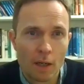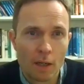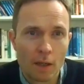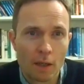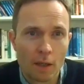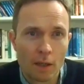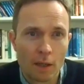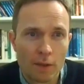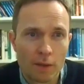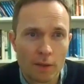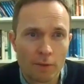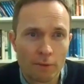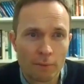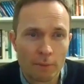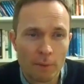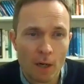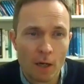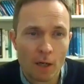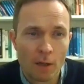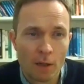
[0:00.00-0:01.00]
necessarily
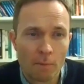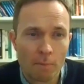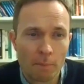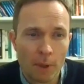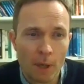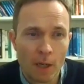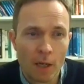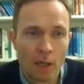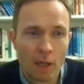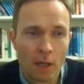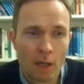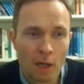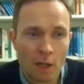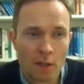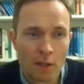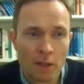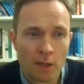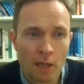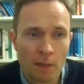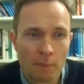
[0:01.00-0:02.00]
from Ireland, by and
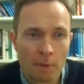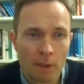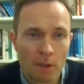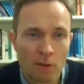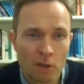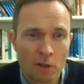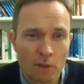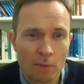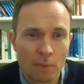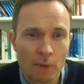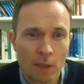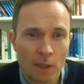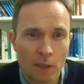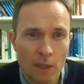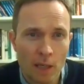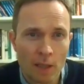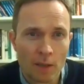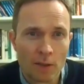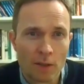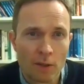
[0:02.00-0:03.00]
large, they'd be contributing
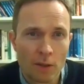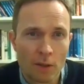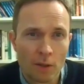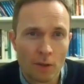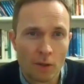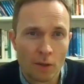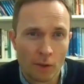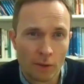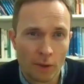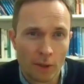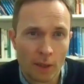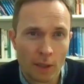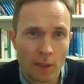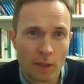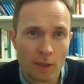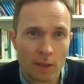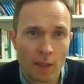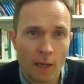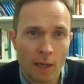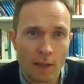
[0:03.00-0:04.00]
next to nothing
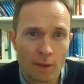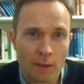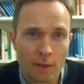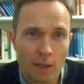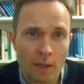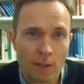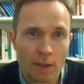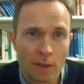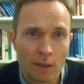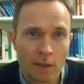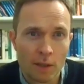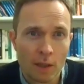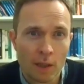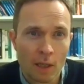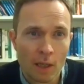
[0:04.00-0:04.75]
in taxation.